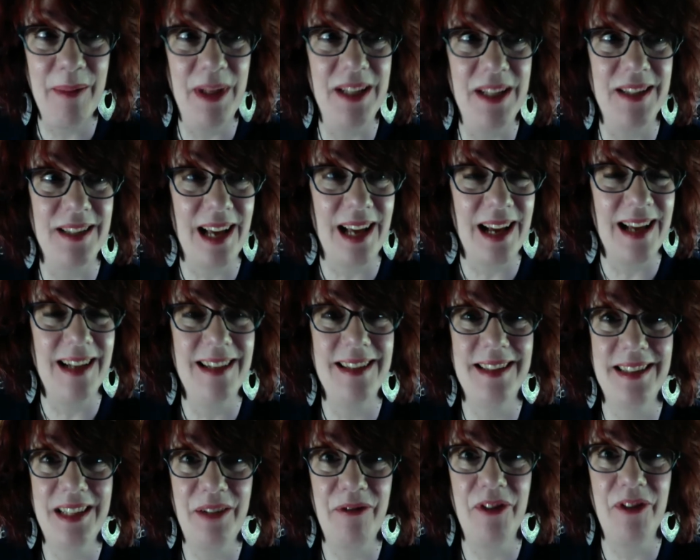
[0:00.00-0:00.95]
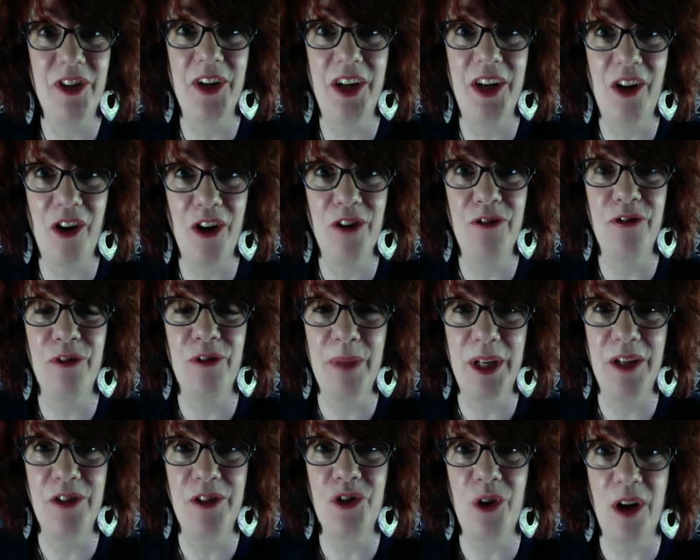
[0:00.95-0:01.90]
it's honestly very hard for me
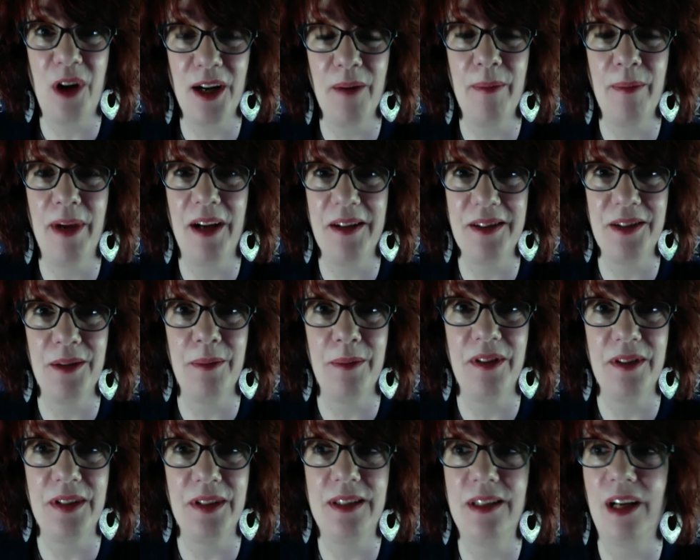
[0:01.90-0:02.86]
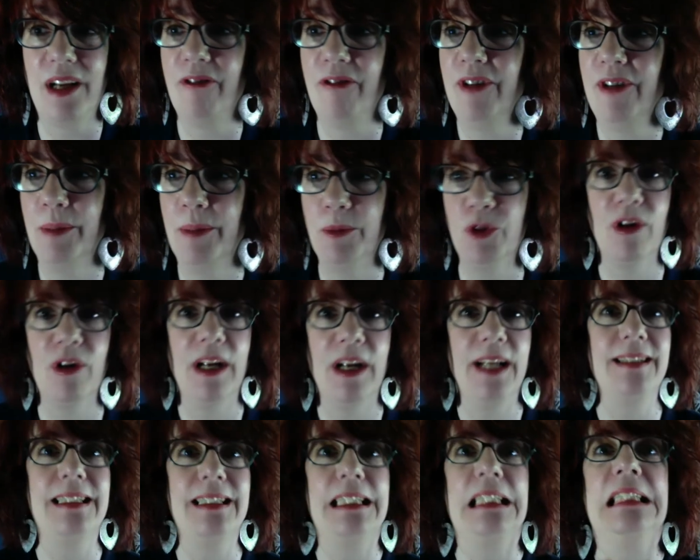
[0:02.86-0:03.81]
to talk about some of this stuff. And I'm
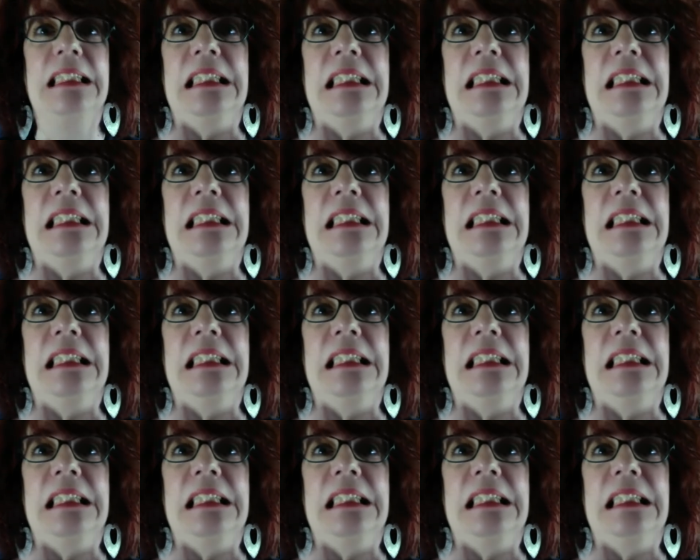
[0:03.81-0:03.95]
trying to